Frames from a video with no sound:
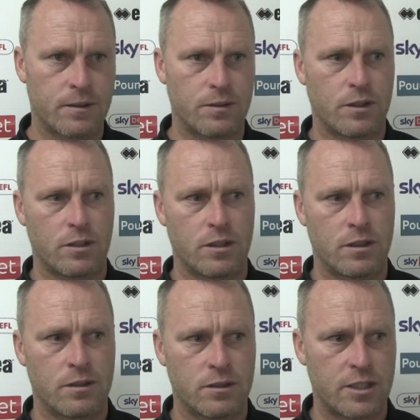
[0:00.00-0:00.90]
I'm not going
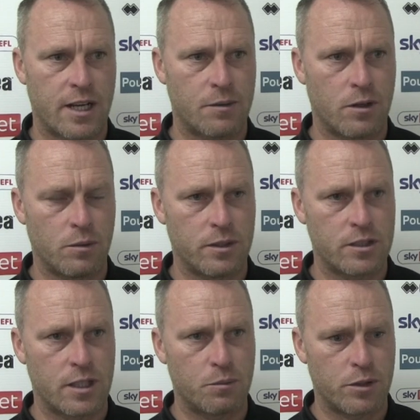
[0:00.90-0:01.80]
to tar him all with the
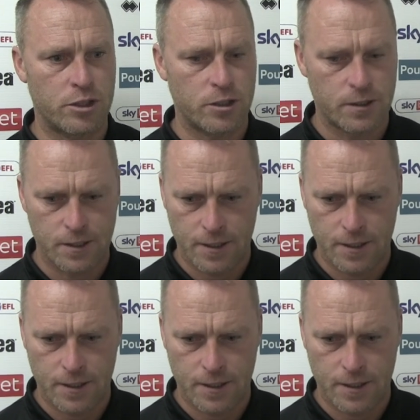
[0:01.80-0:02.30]
same brush.